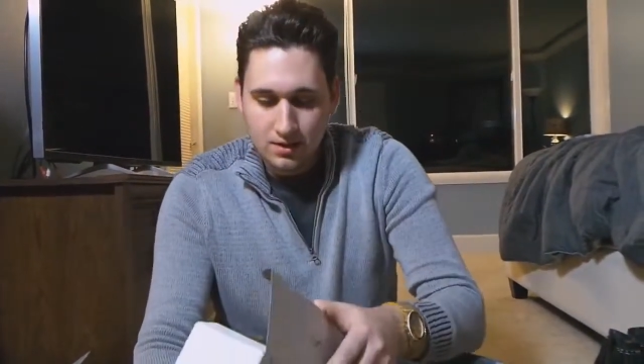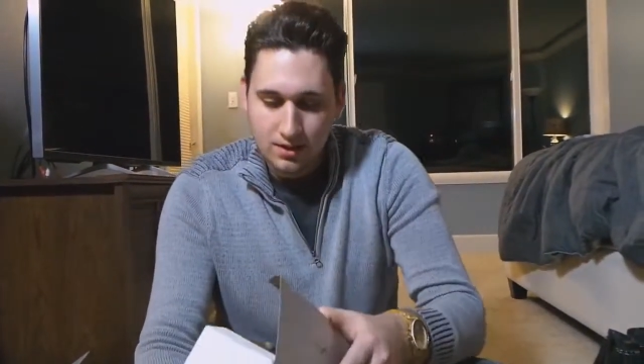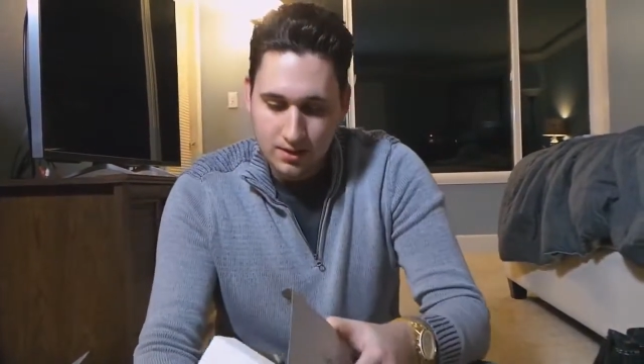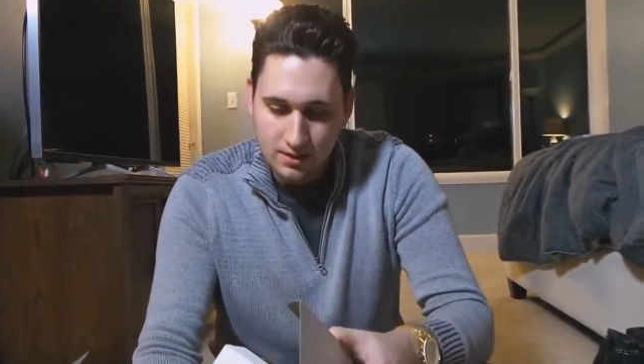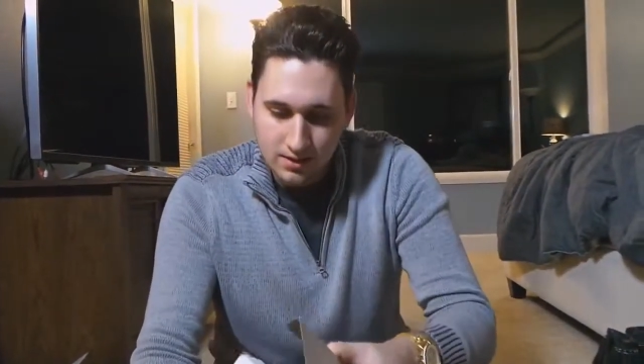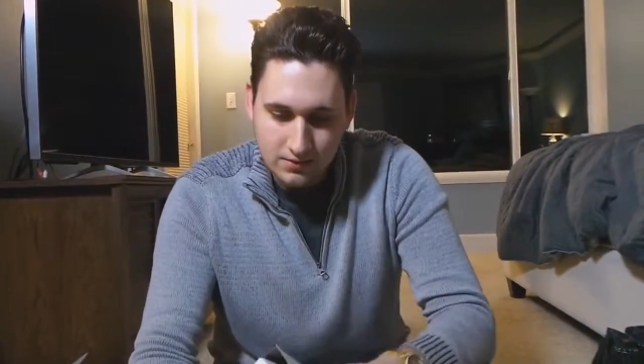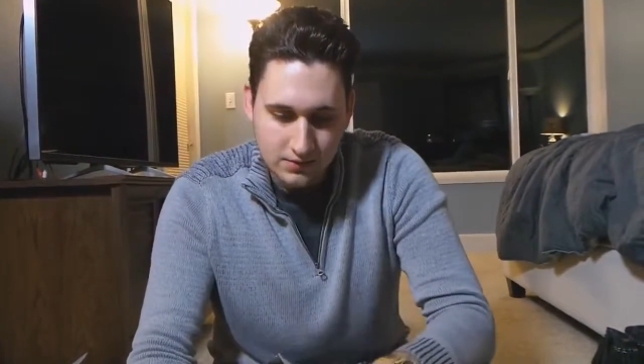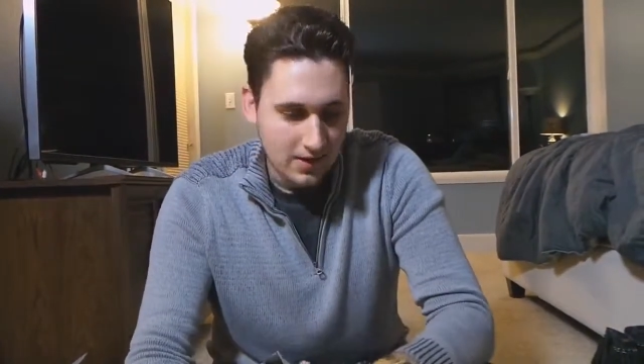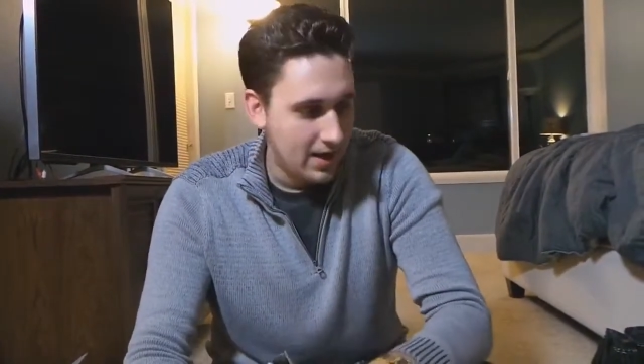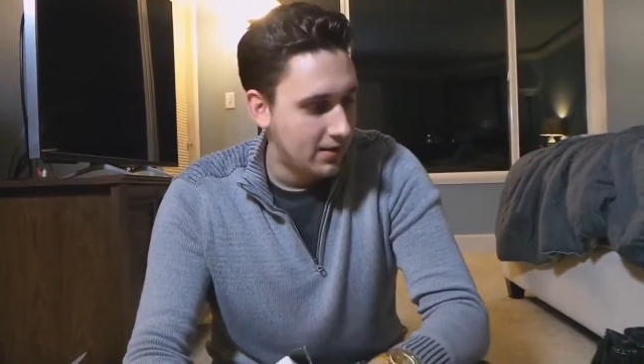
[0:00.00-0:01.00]
And this
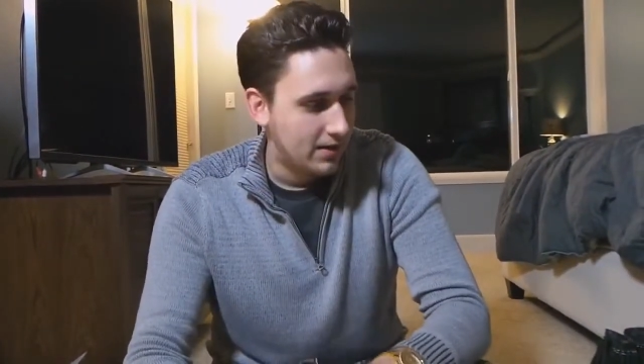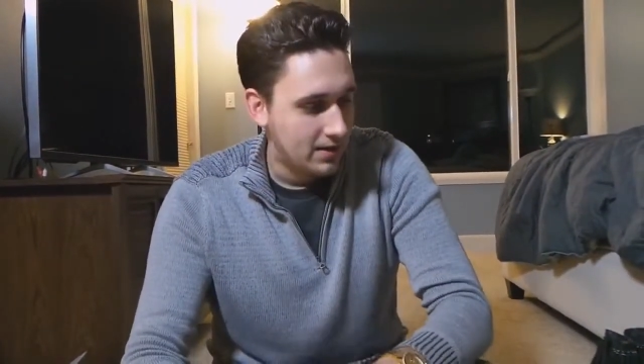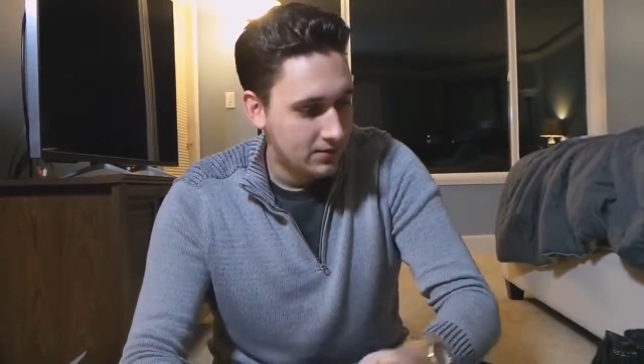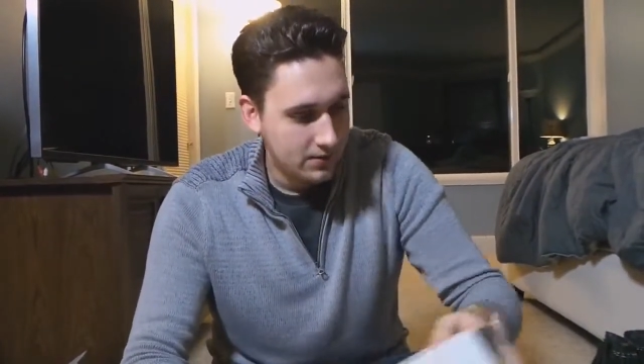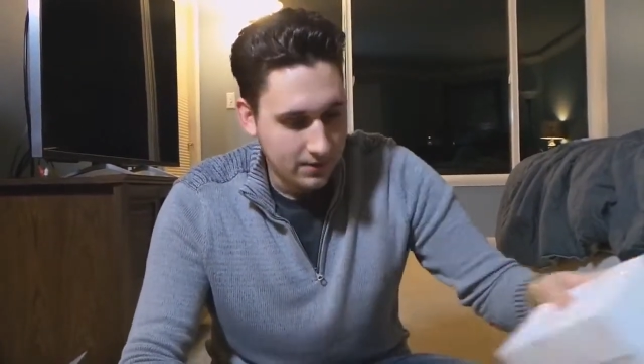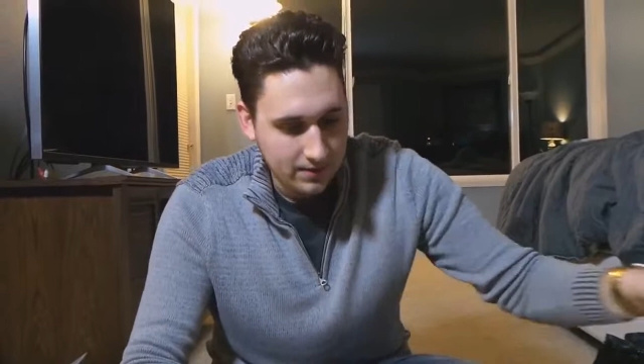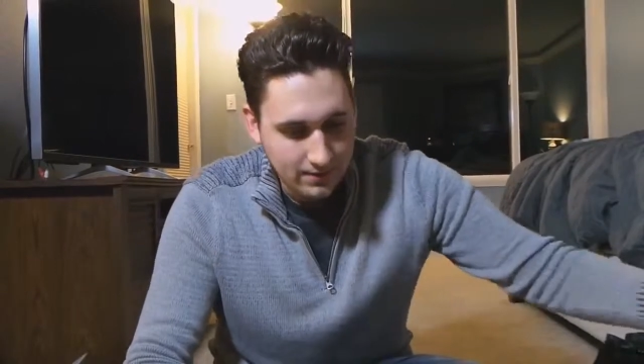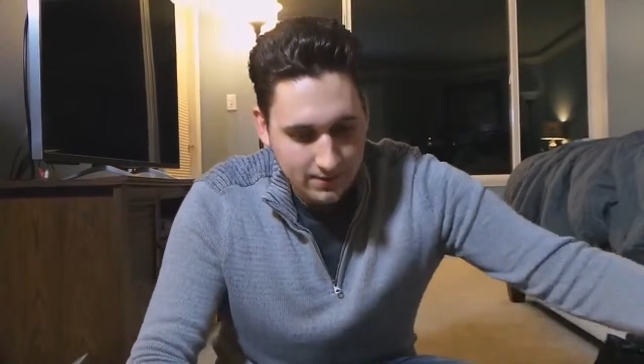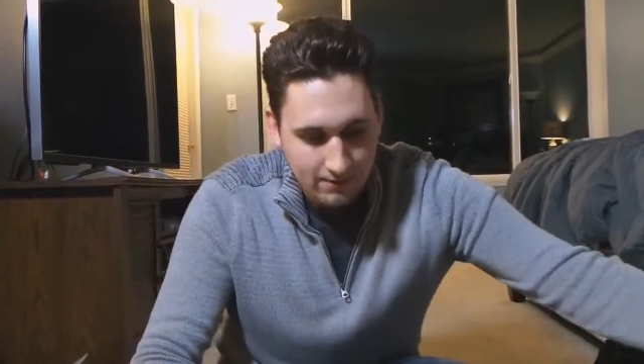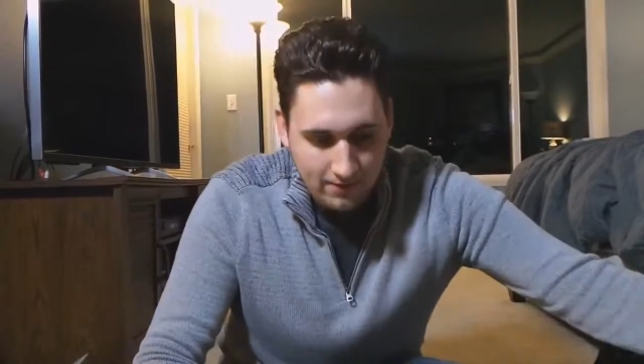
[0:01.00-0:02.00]
is Haley's.
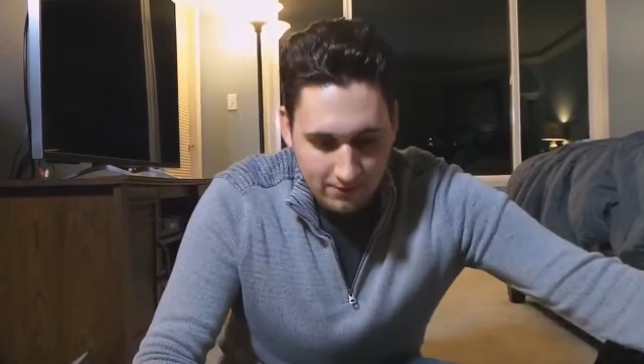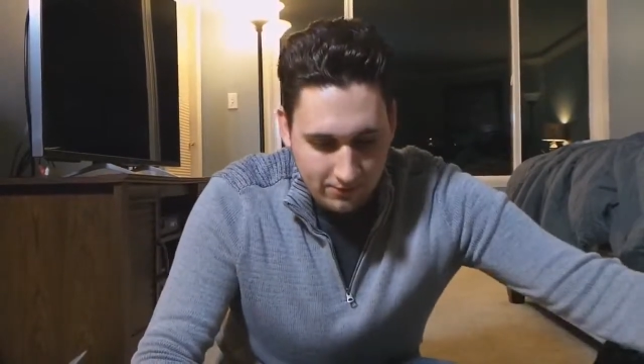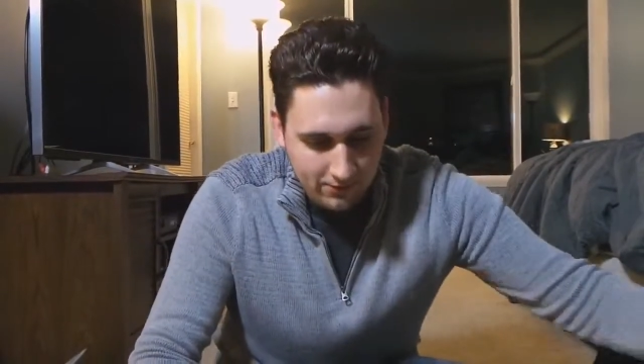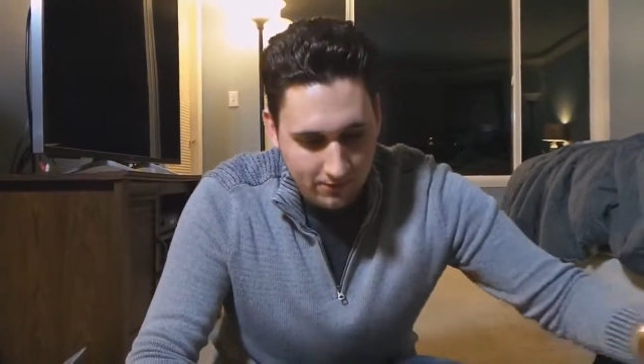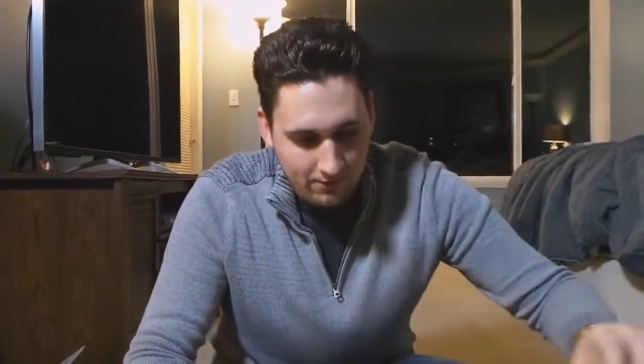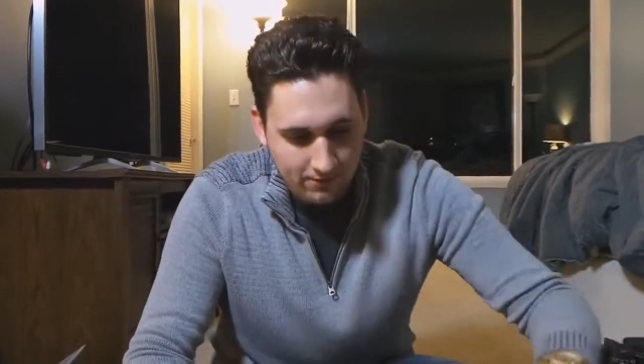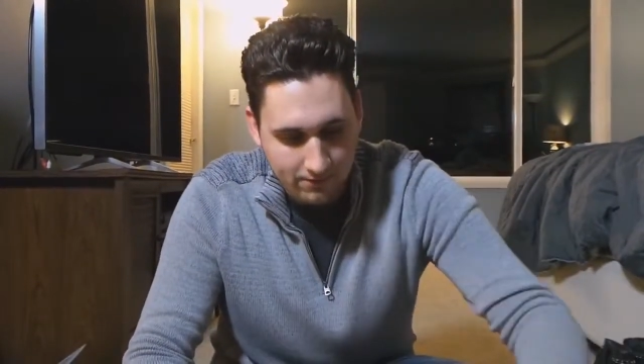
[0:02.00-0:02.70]
Haley's got a lot of shit.